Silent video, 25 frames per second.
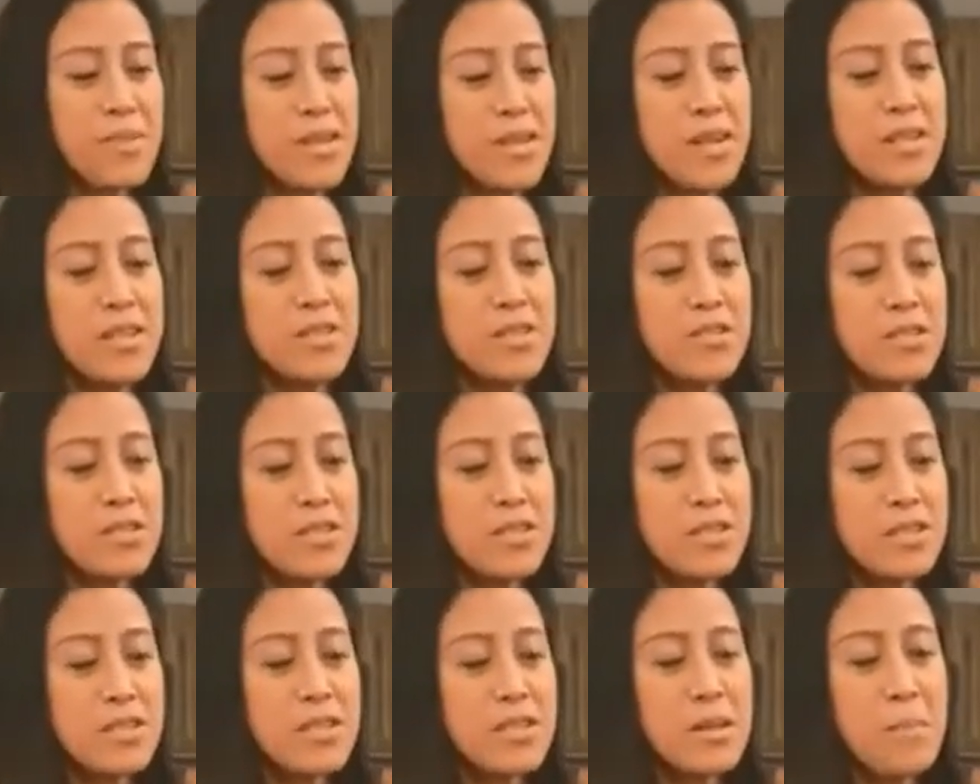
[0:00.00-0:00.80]
And you're
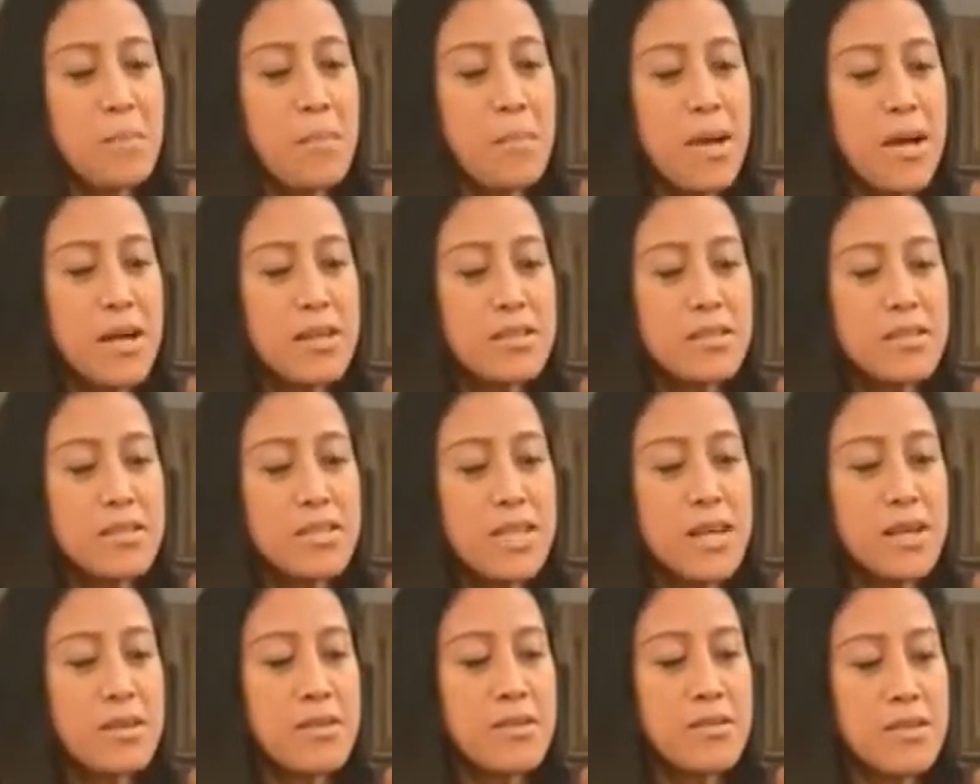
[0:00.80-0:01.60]
just gonna melt
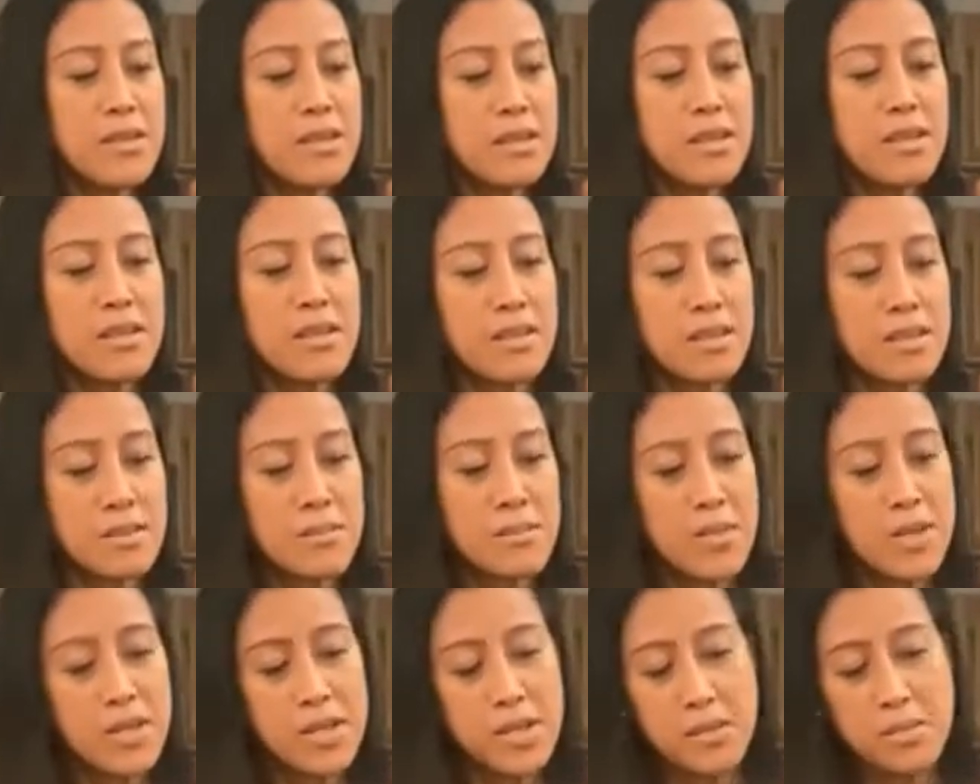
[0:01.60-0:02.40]
down the
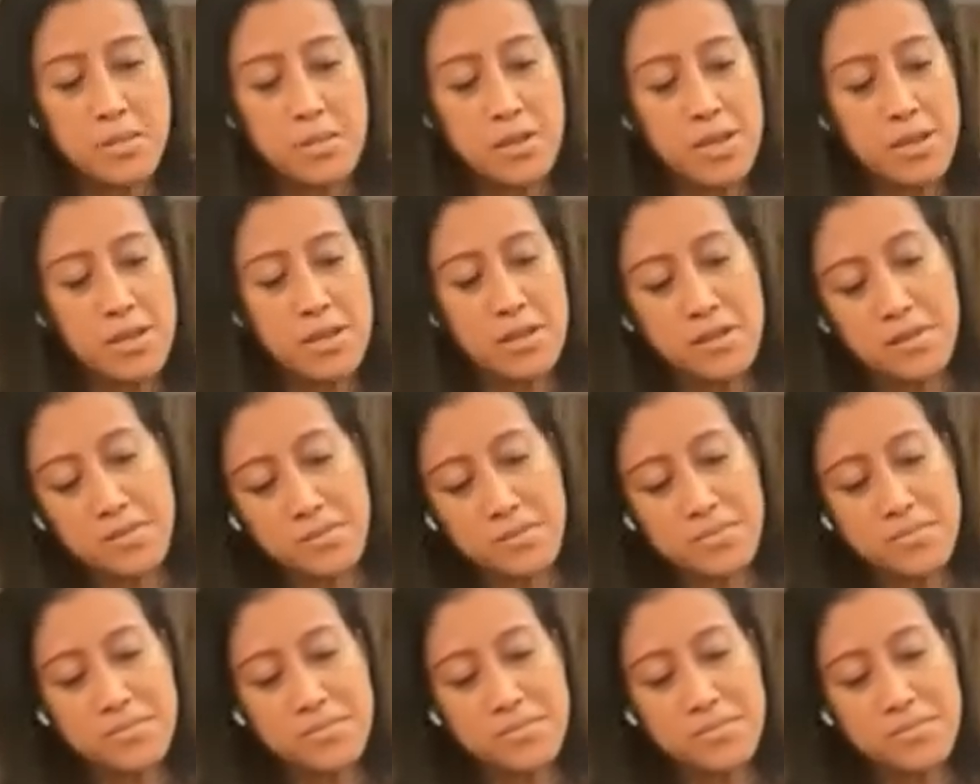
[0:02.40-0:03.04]
peanut butter